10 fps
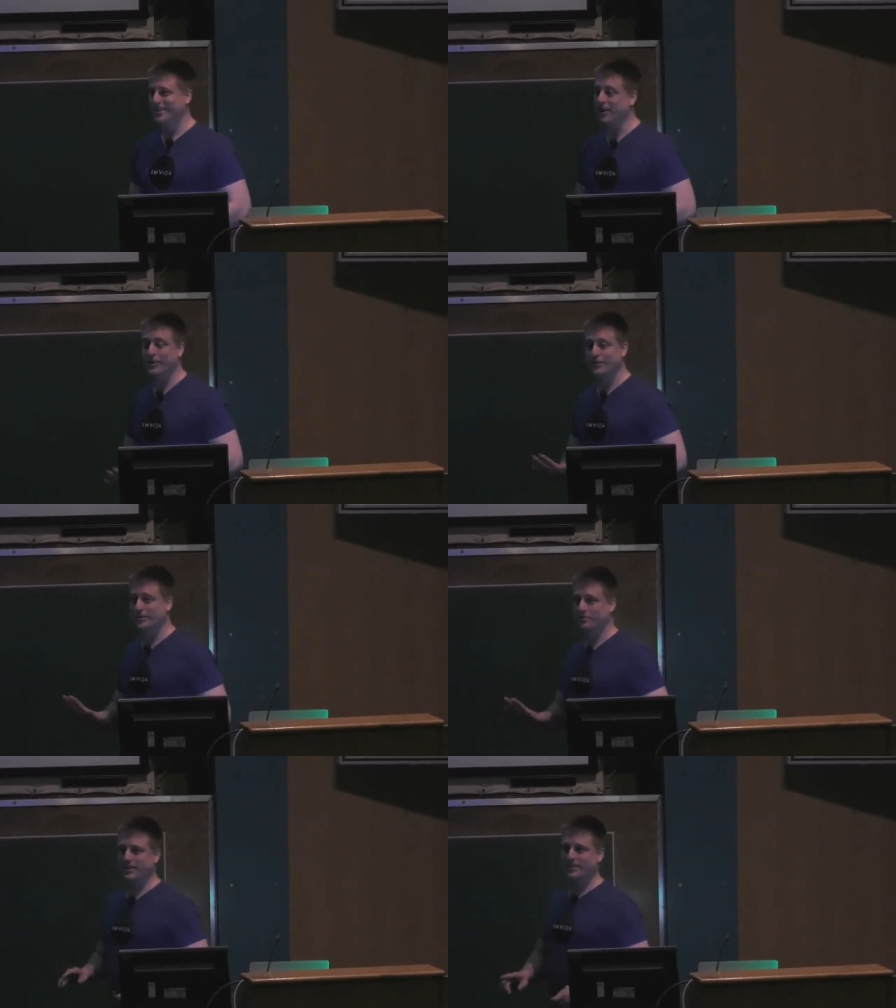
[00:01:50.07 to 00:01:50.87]
No, it
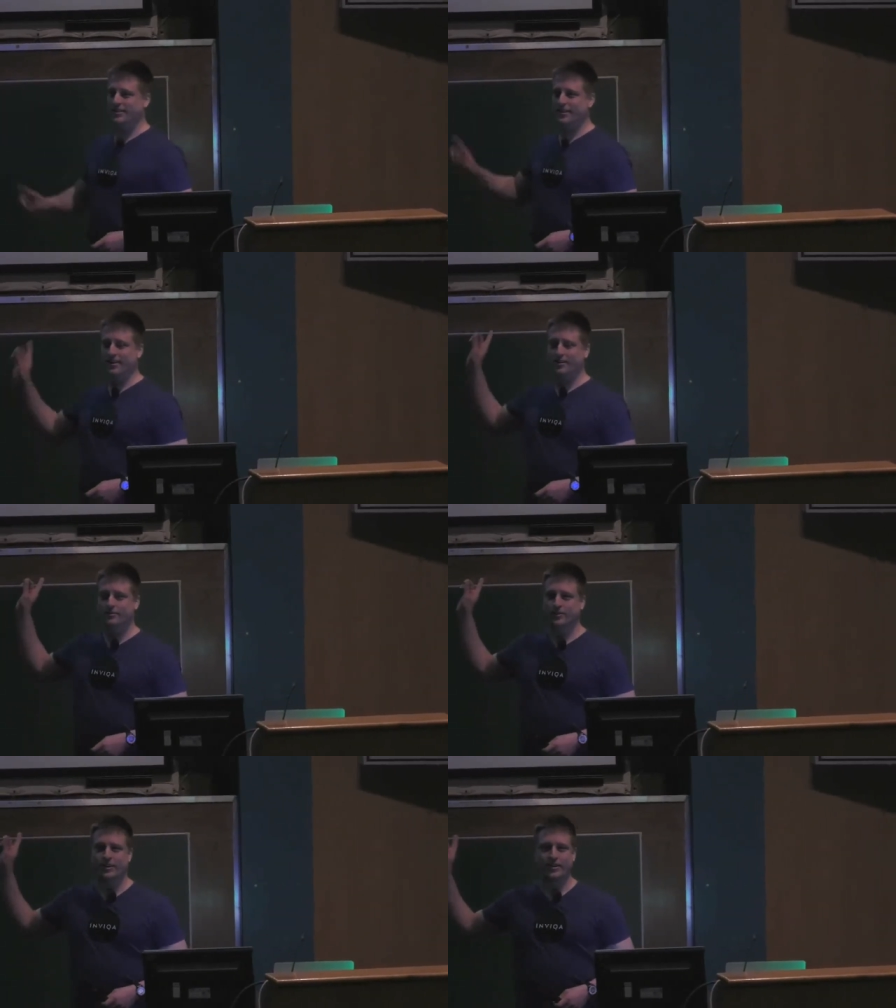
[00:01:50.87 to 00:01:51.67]
just means at the
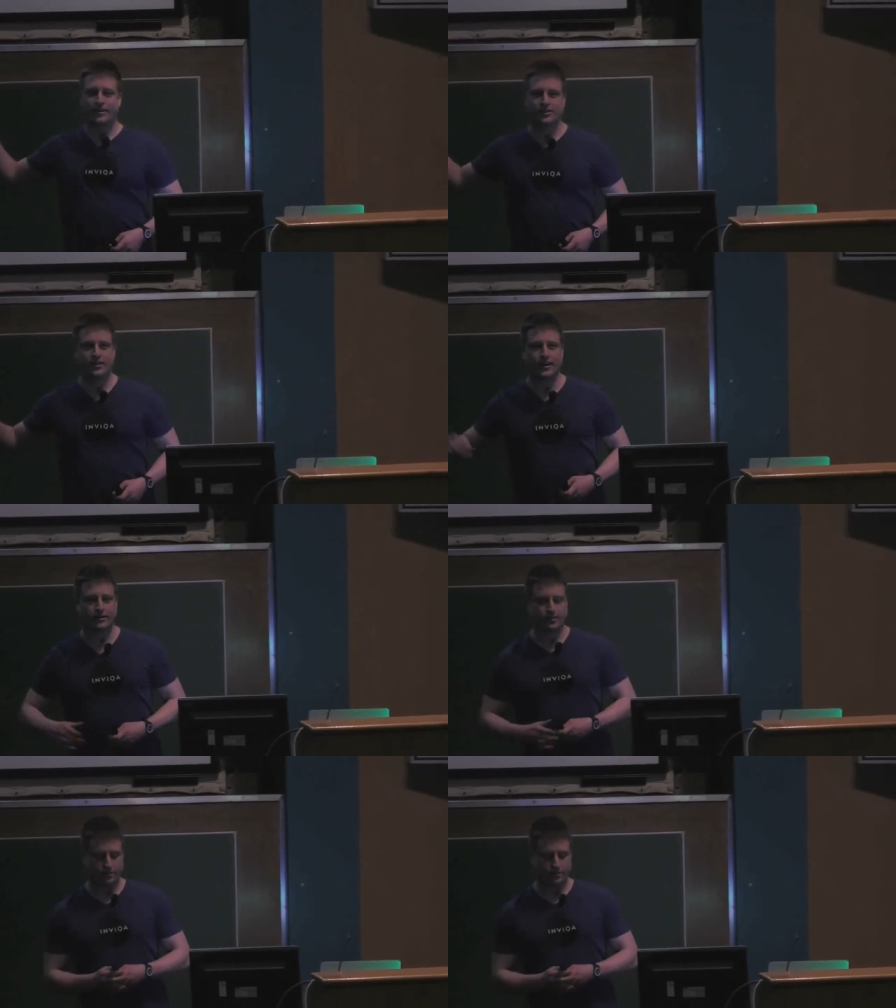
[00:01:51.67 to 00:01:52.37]
last minute I actually had